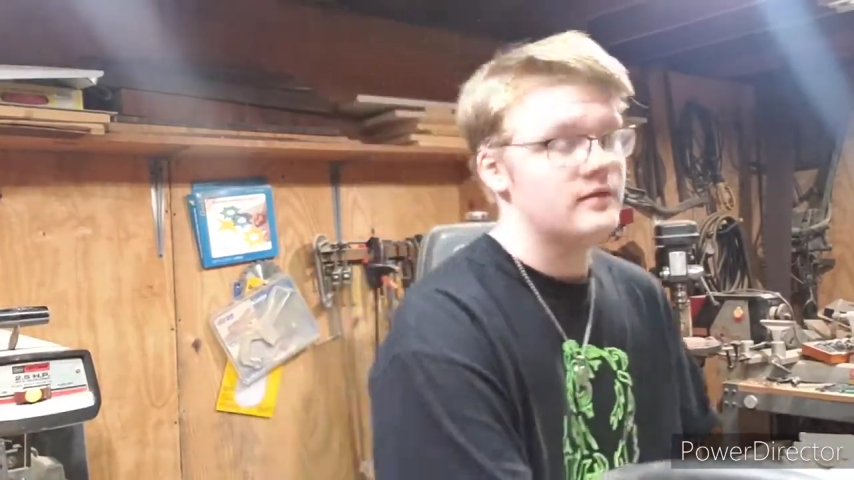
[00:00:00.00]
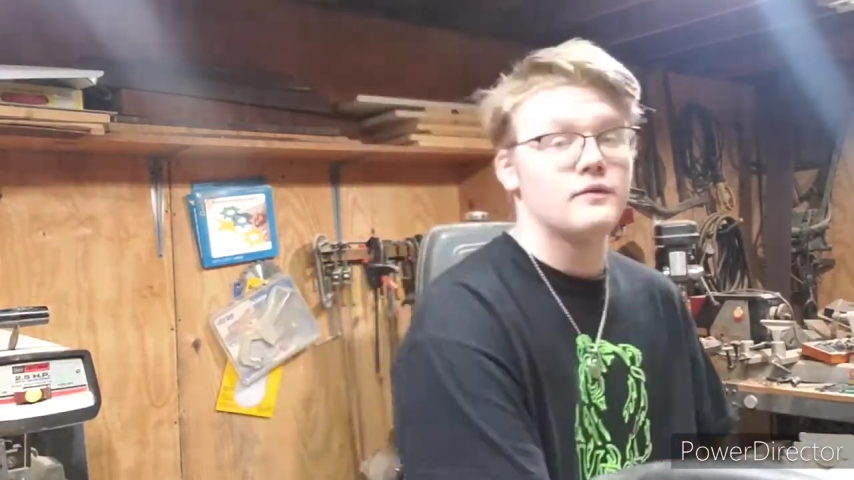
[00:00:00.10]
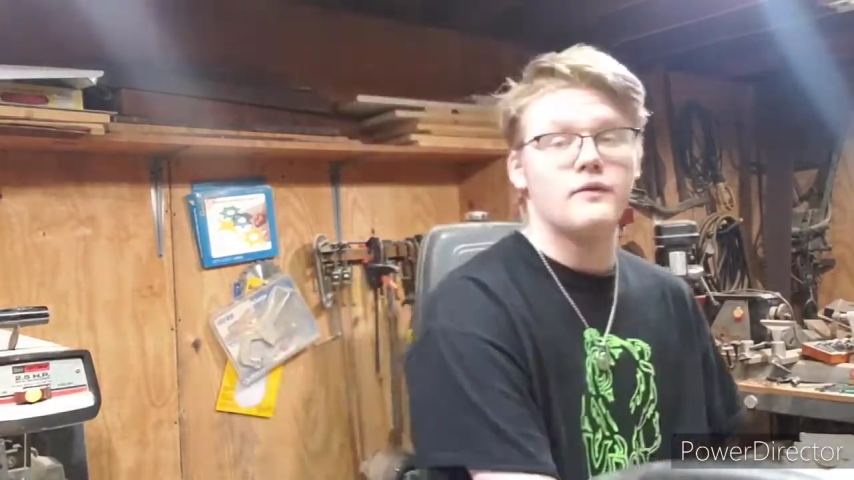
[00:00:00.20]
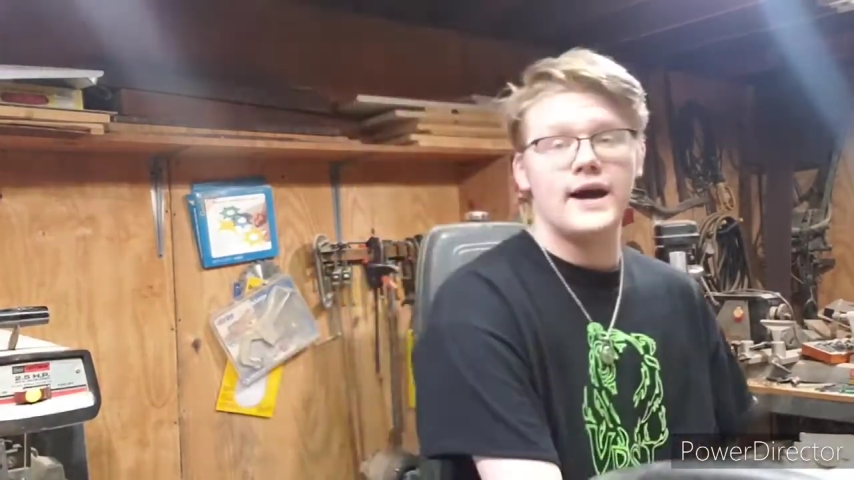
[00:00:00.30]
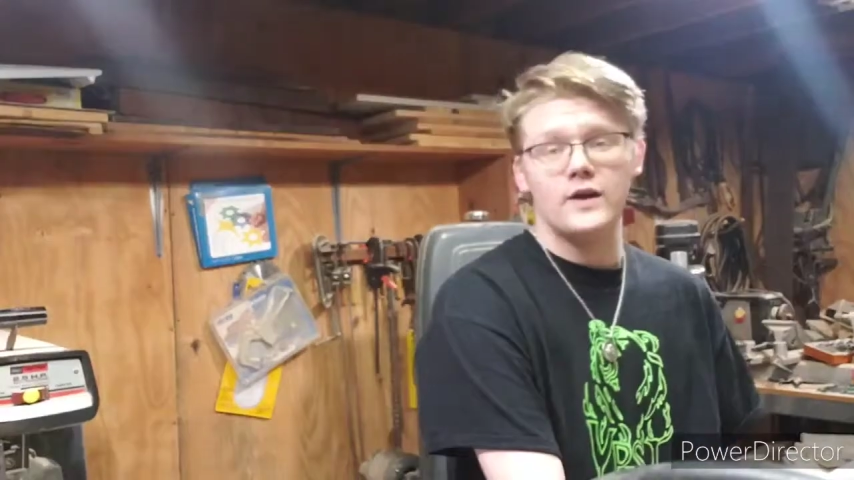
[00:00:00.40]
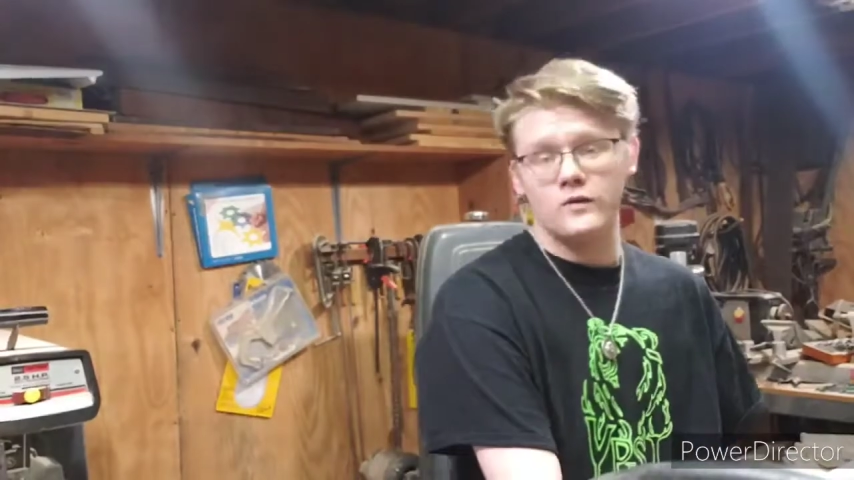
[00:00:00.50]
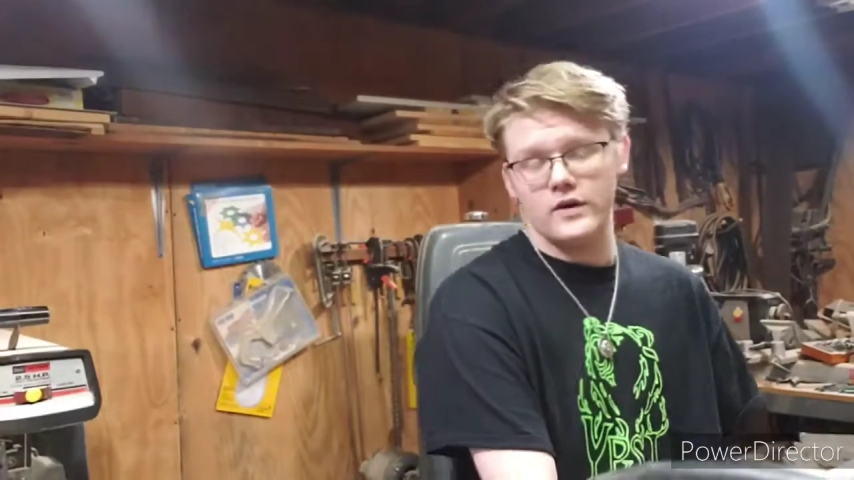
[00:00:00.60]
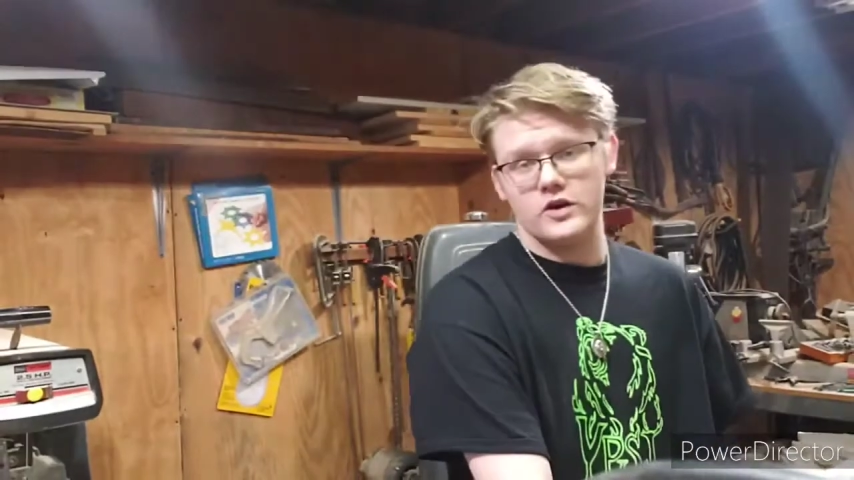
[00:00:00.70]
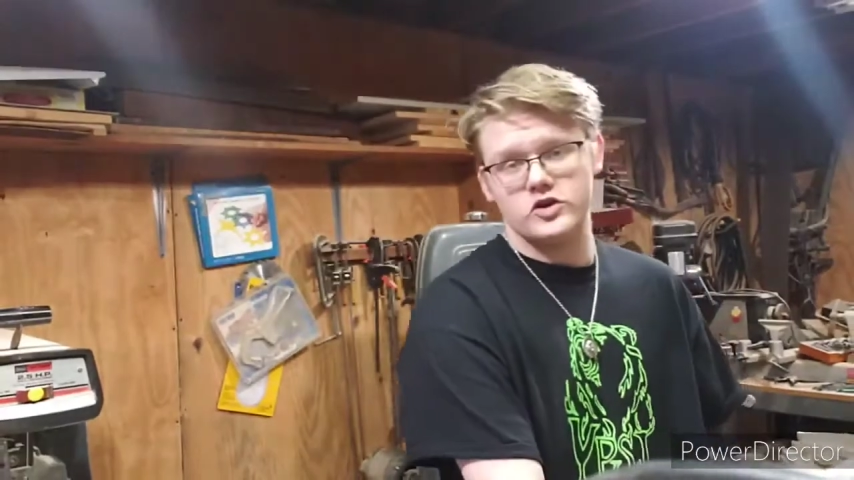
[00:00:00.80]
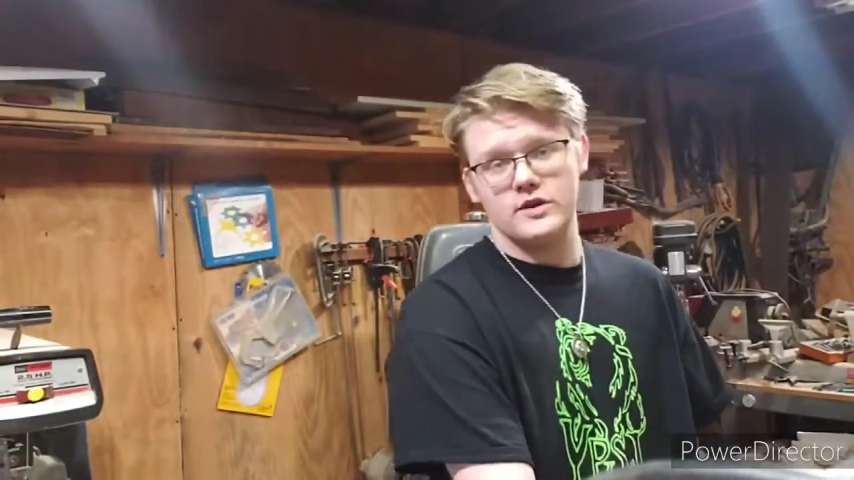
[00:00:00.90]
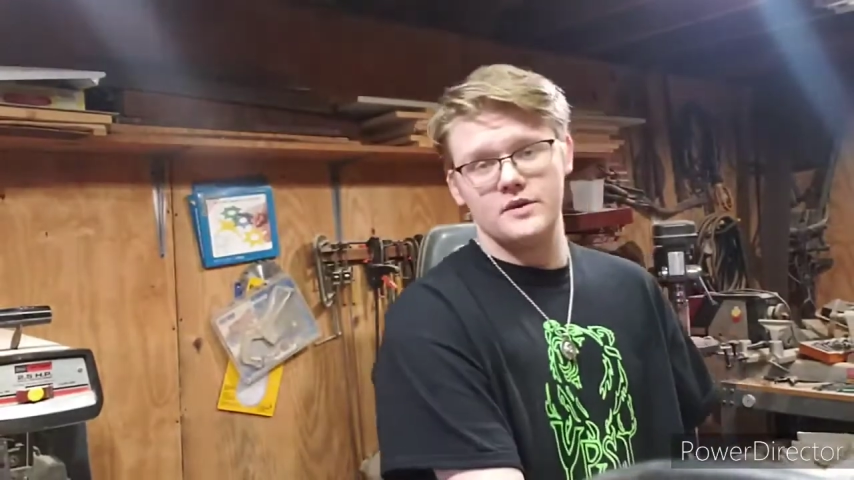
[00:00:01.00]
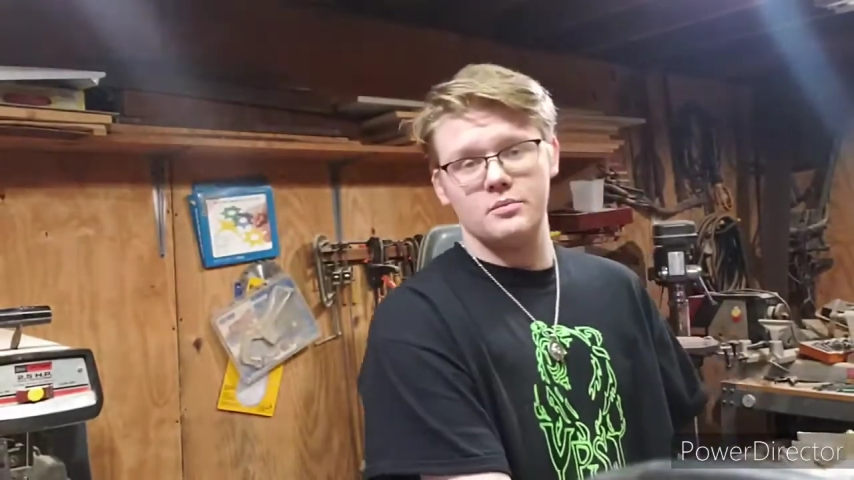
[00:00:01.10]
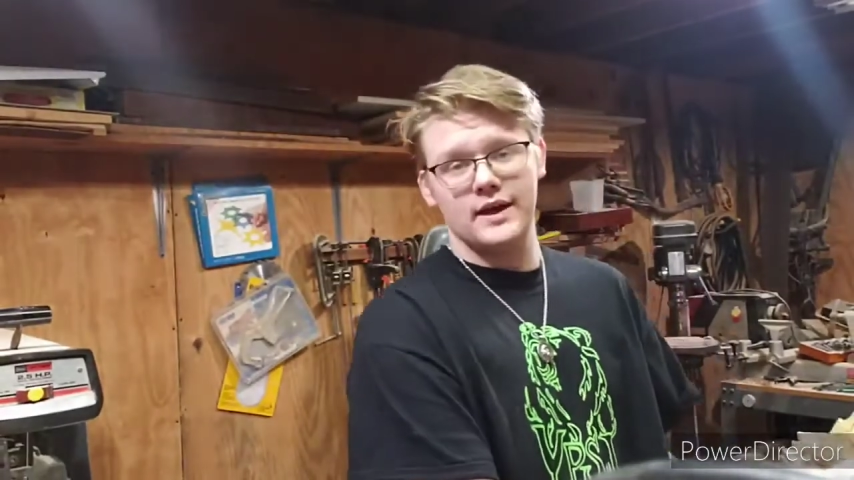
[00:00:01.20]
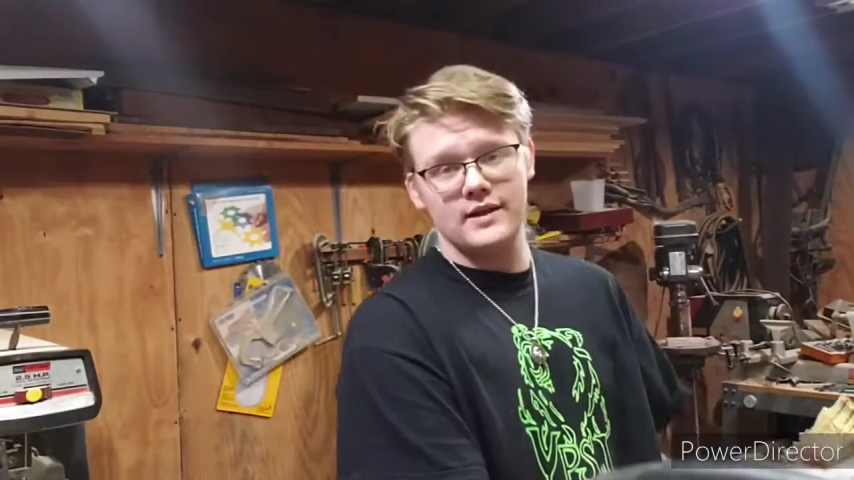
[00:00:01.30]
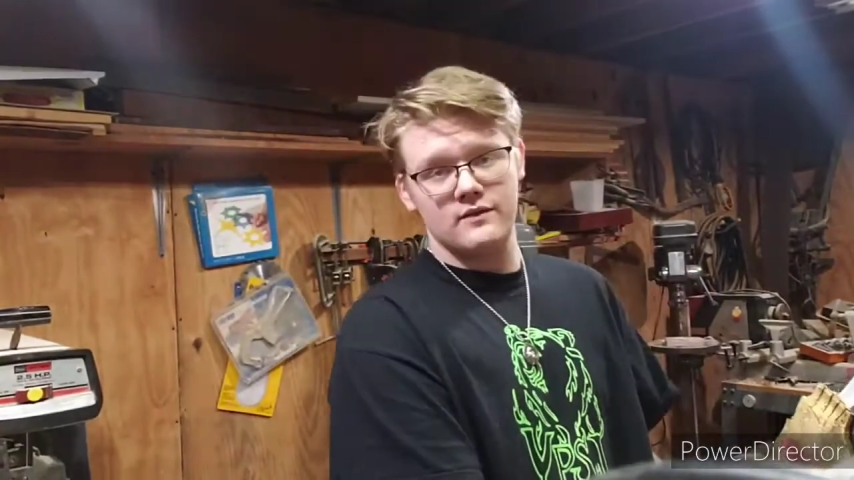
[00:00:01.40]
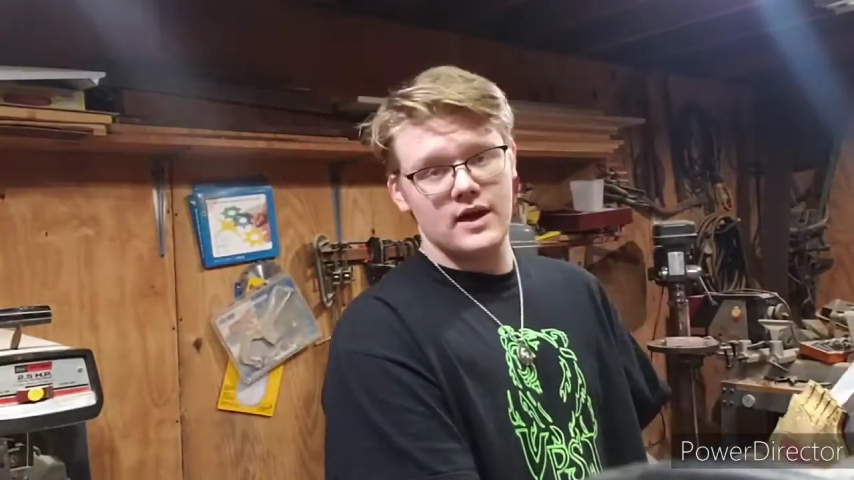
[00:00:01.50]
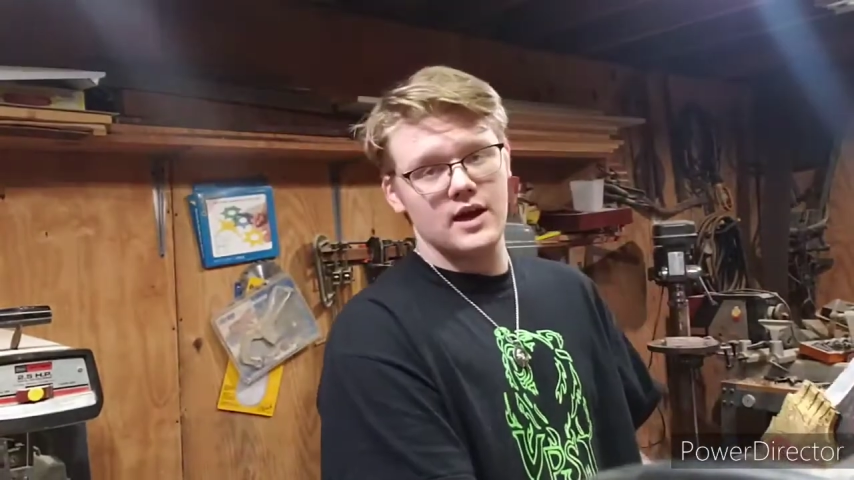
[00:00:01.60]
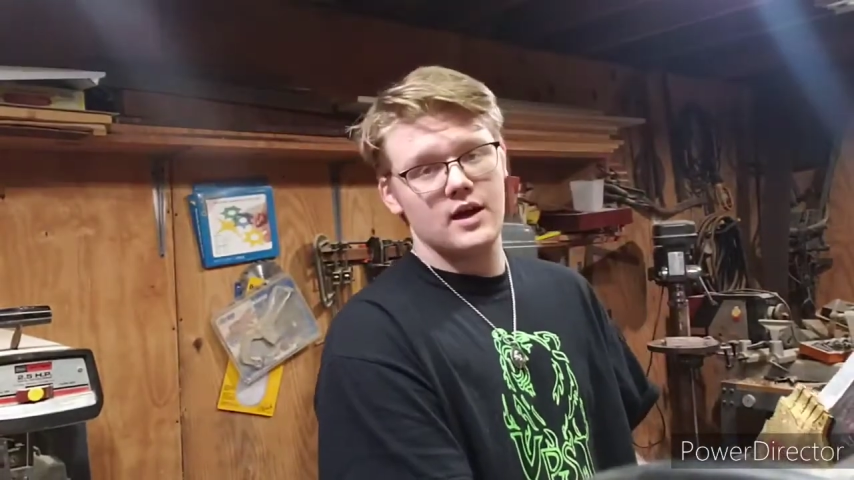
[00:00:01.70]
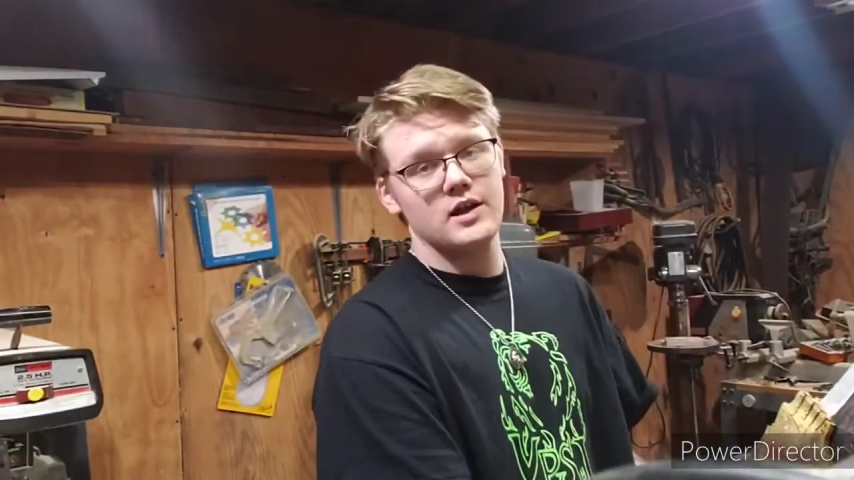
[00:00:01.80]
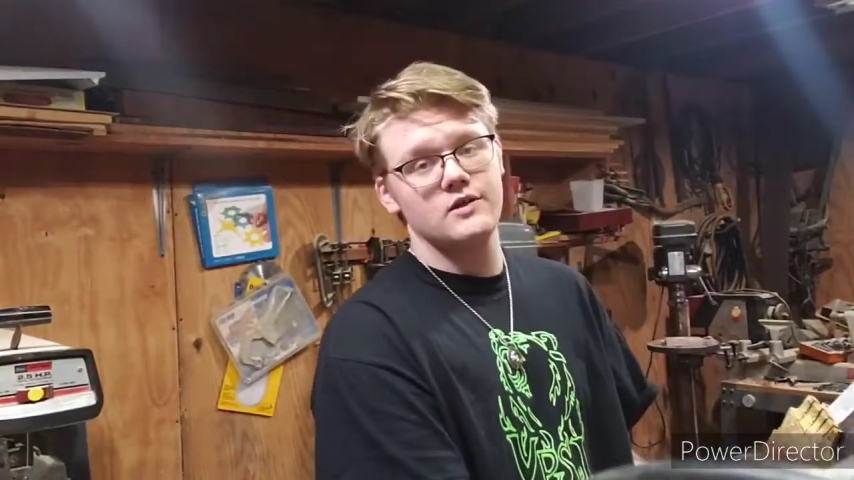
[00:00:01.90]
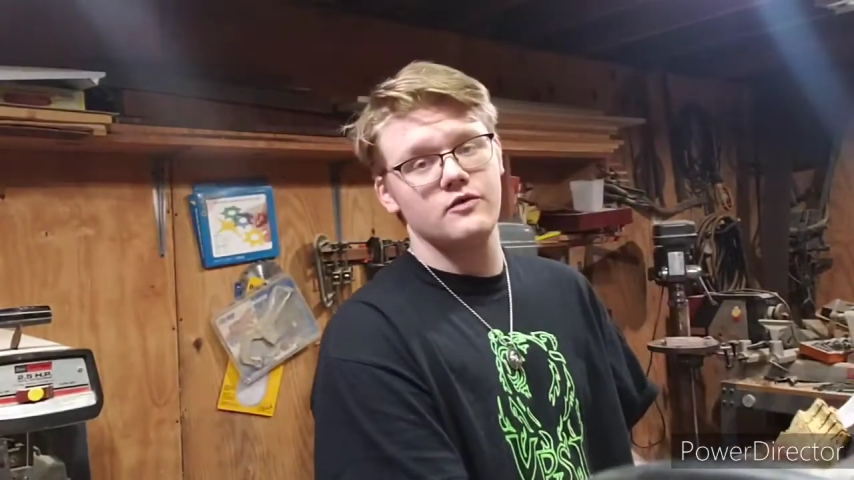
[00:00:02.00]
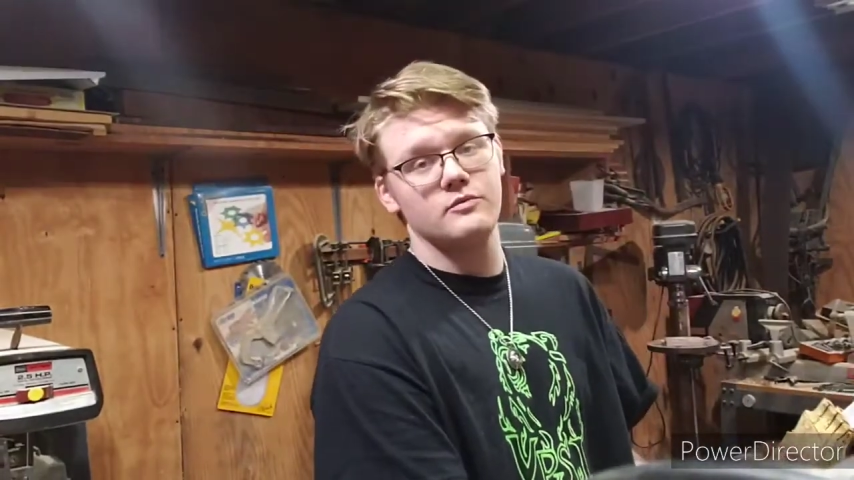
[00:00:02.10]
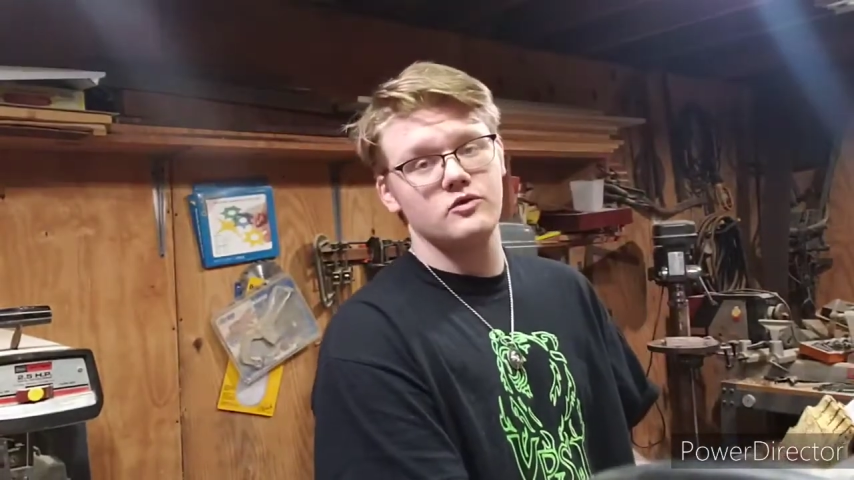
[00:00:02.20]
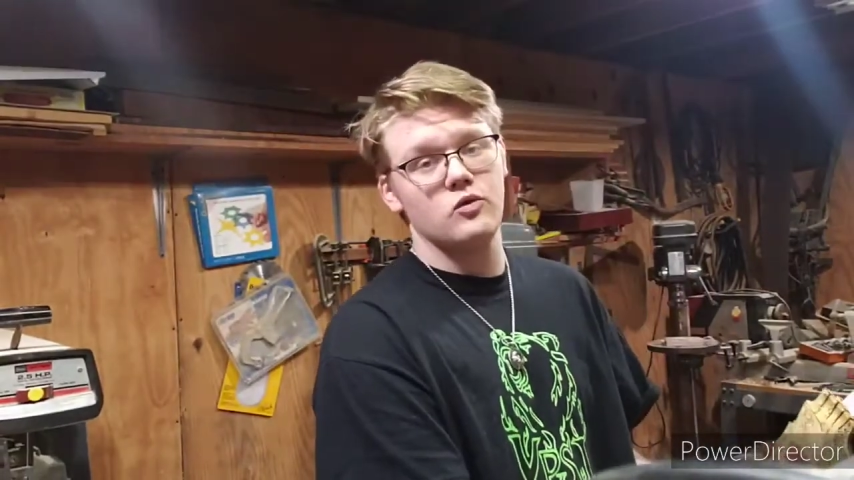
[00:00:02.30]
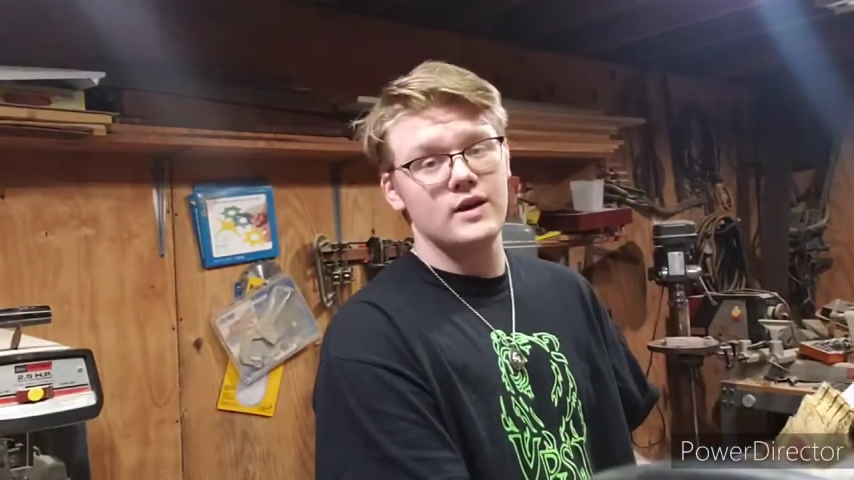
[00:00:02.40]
the final version of the Blades of Chaos from